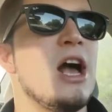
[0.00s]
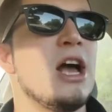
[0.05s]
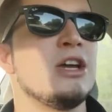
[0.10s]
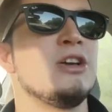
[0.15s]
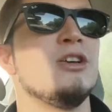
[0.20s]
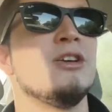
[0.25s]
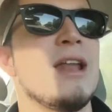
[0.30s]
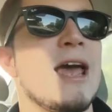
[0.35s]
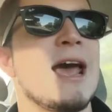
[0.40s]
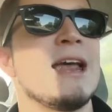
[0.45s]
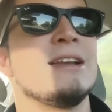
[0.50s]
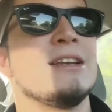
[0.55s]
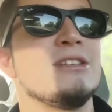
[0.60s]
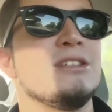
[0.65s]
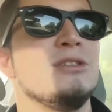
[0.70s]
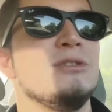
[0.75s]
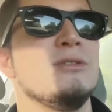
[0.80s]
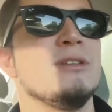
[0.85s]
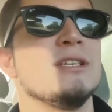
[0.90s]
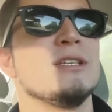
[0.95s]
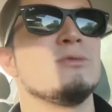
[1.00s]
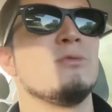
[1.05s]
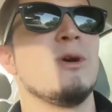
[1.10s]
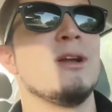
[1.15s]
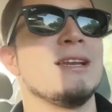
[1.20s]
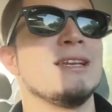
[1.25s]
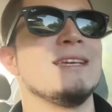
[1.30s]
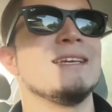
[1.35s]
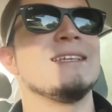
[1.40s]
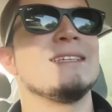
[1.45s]
A good attitude is
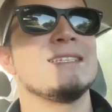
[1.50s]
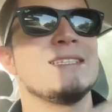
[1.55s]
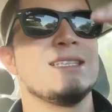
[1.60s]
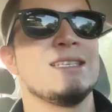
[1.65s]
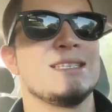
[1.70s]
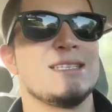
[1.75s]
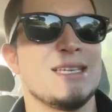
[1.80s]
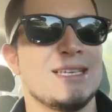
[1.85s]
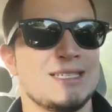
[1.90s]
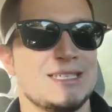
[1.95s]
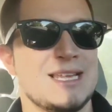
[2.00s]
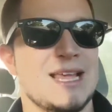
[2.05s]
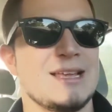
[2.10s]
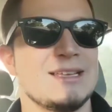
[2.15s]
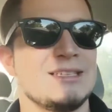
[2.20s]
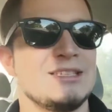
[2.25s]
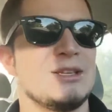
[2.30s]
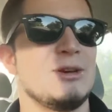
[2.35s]
what gets the success.